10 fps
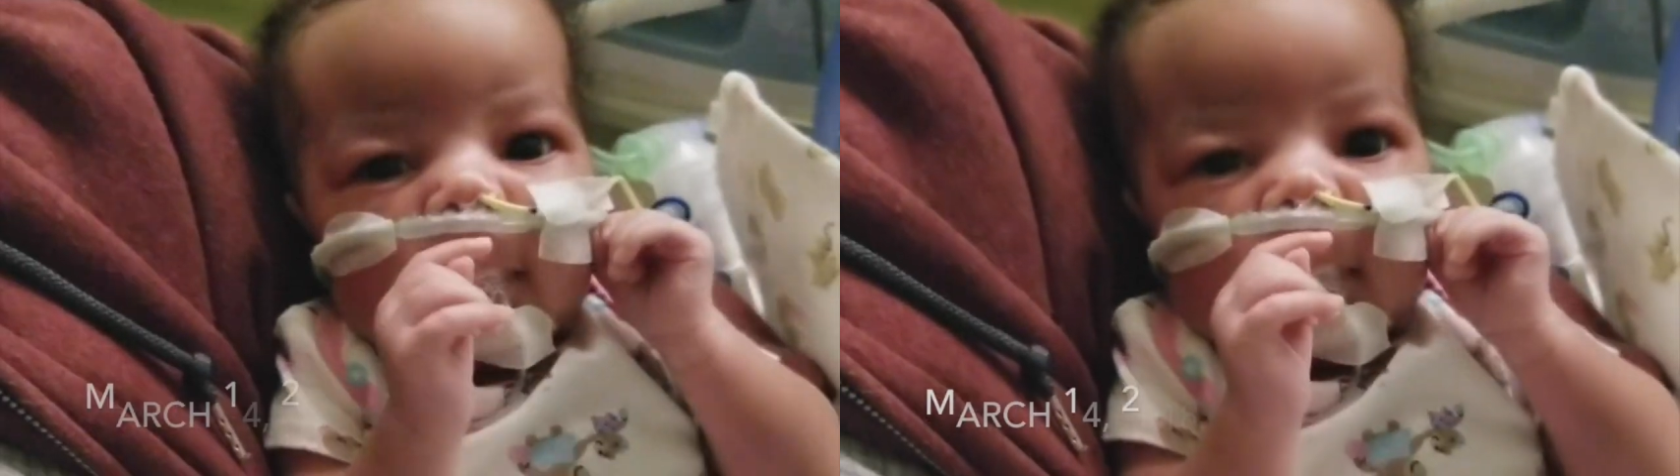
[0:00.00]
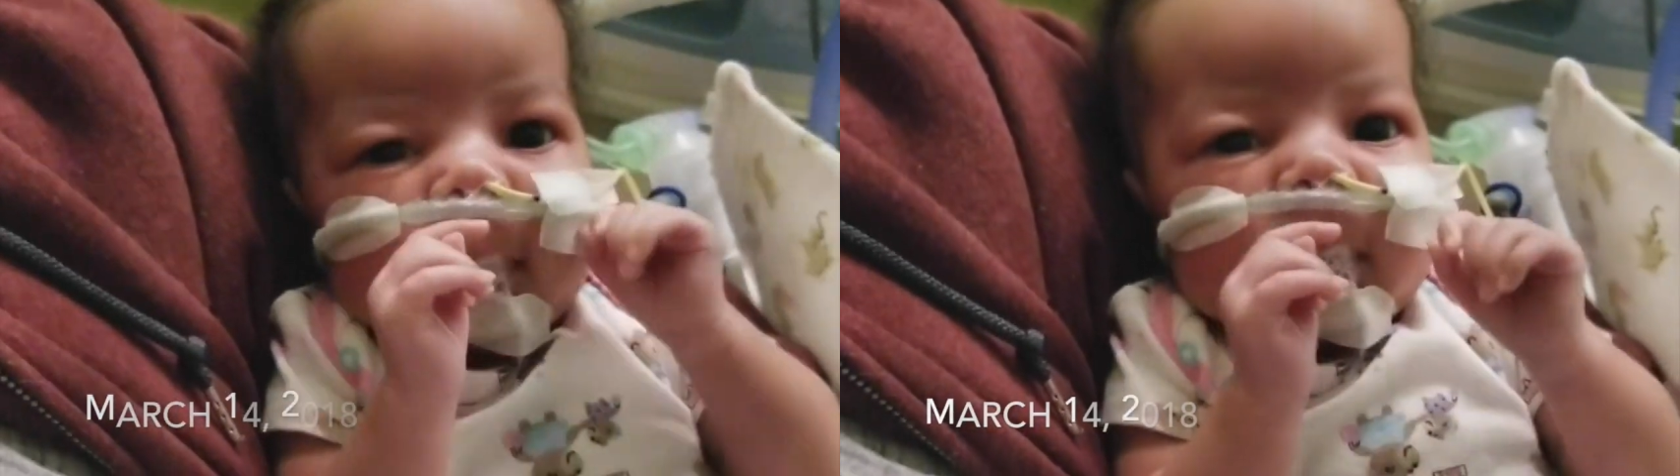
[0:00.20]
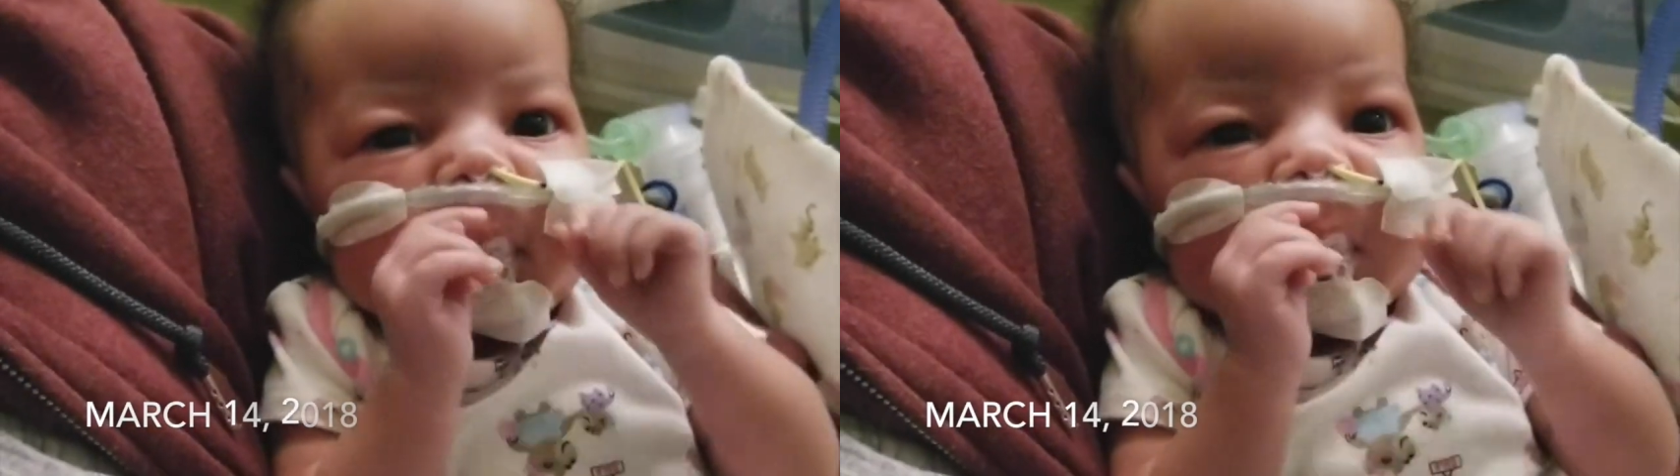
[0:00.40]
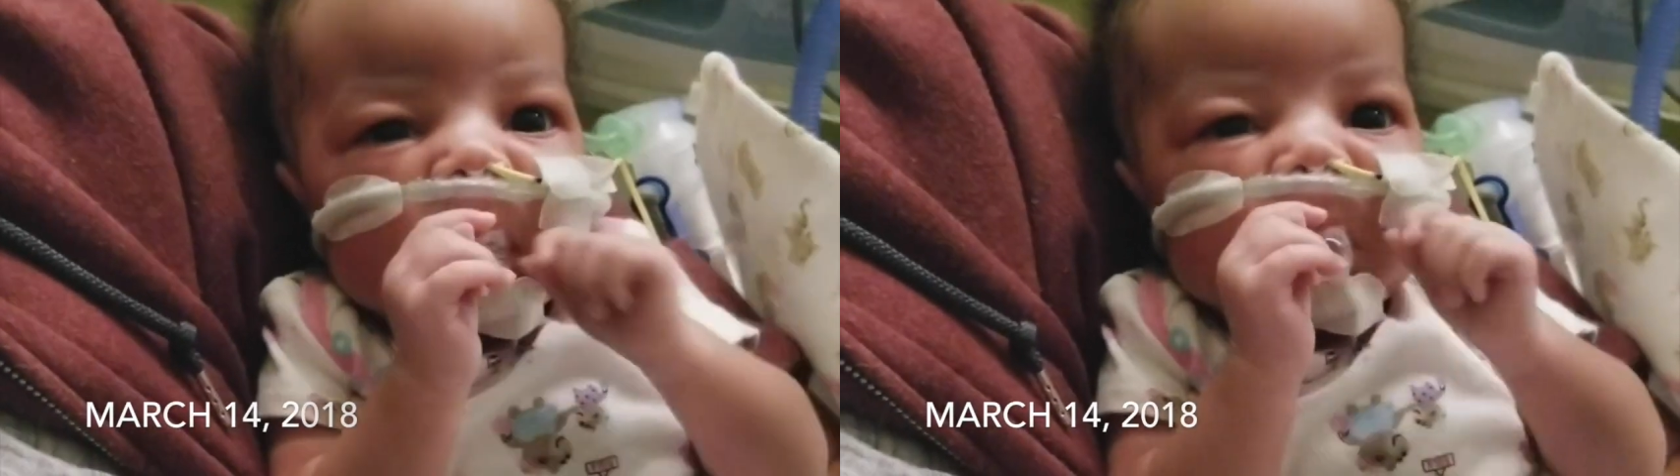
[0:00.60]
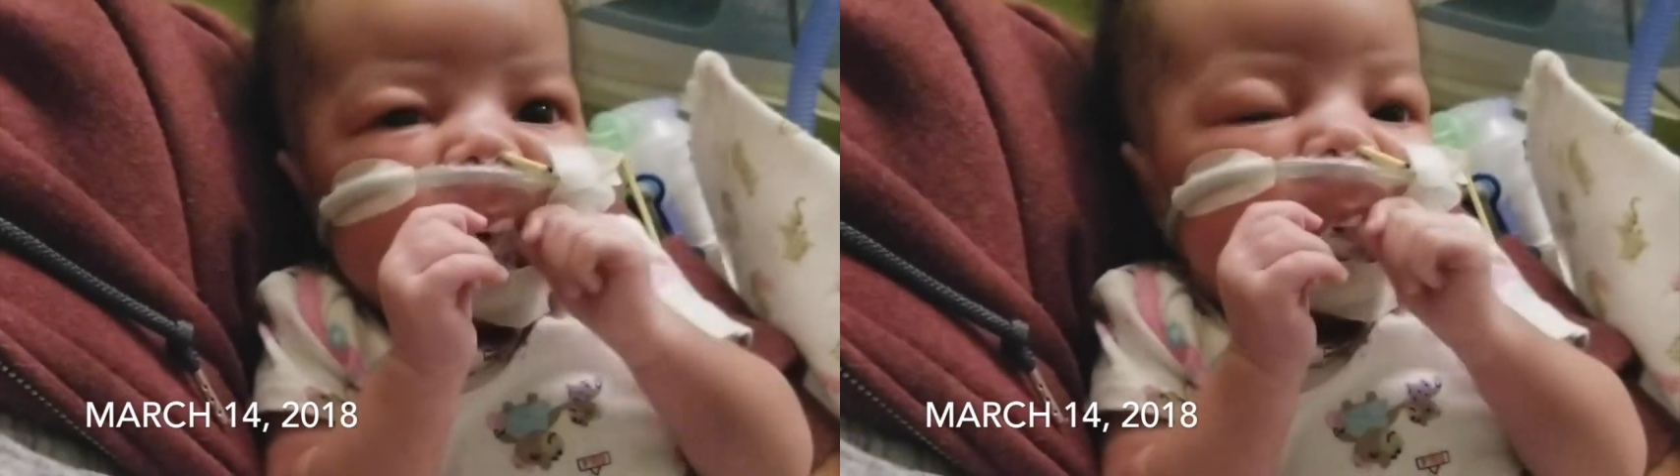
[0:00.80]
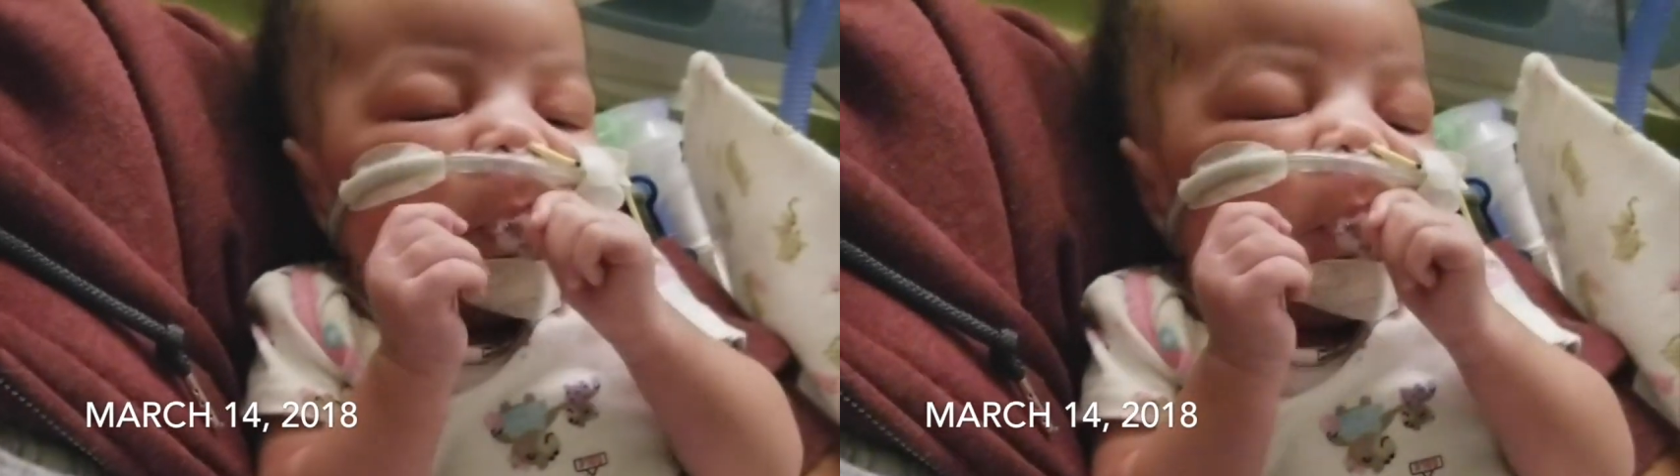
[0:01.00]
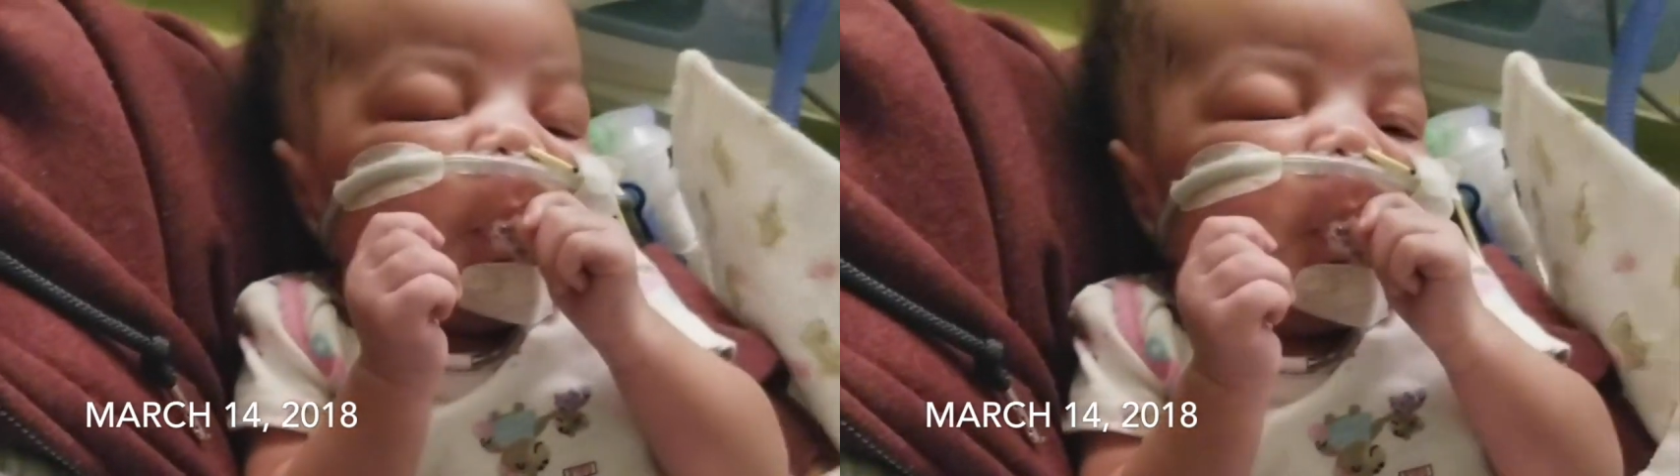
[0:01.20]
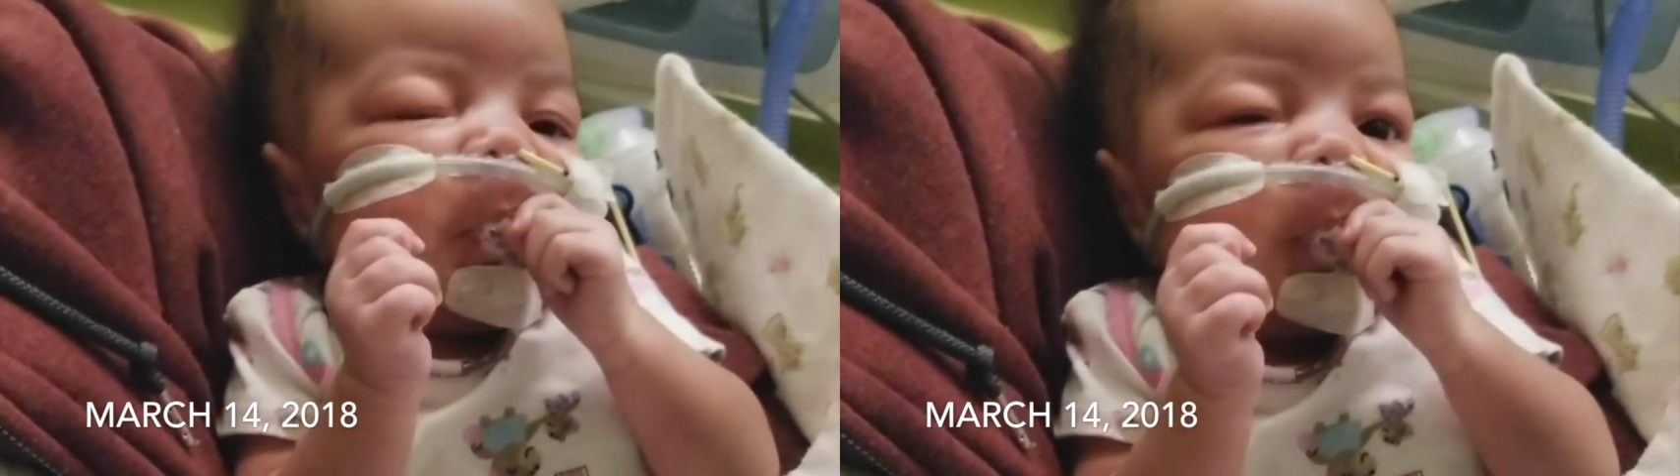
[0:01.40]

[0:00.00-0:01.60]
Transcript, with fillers: or the addition of artwork from her